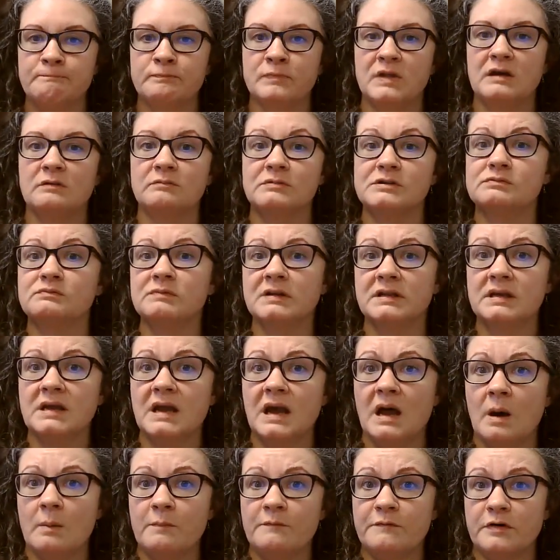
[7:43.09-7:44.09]
it was really
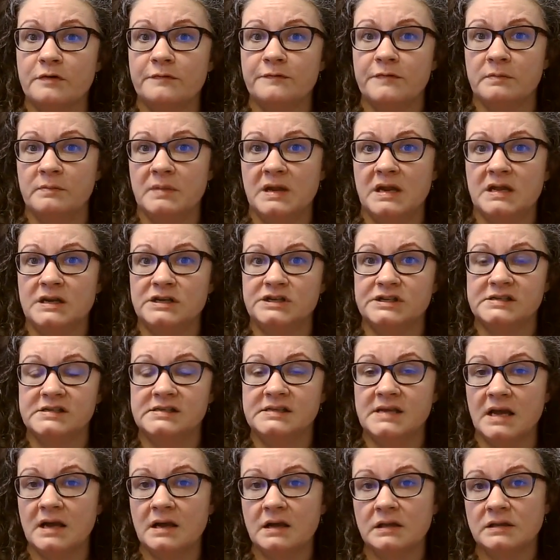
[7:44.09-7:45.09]
helpful for me to just
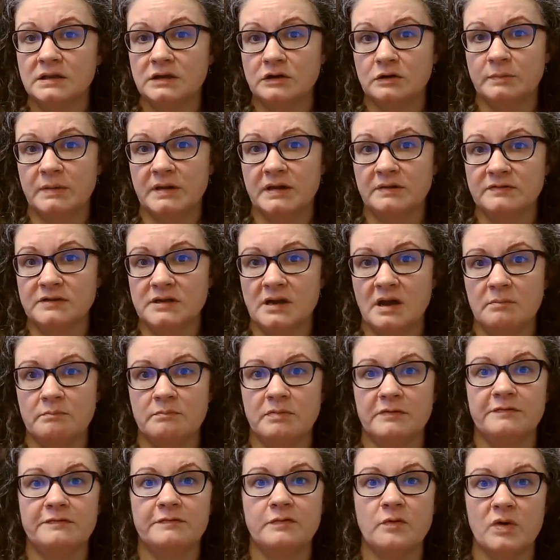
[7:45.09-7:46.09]
take a little bit of time
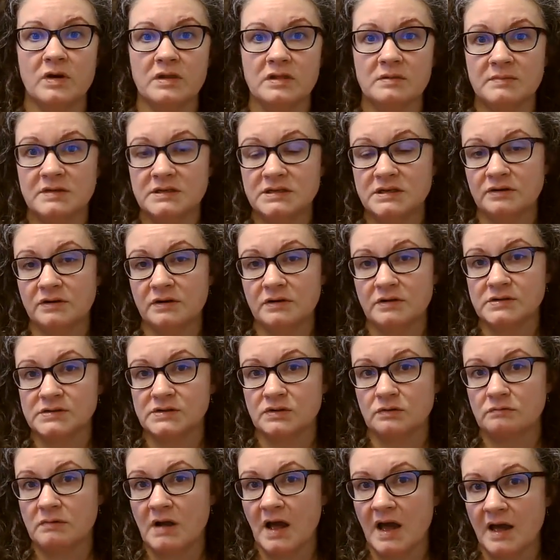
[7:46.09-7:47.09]
before the materials
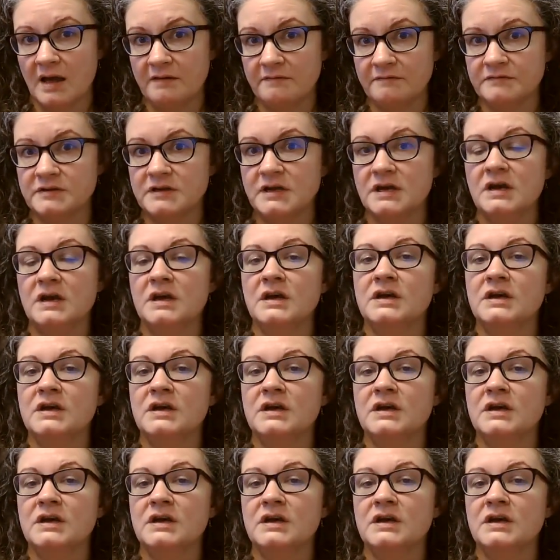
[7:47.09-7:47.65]
arrived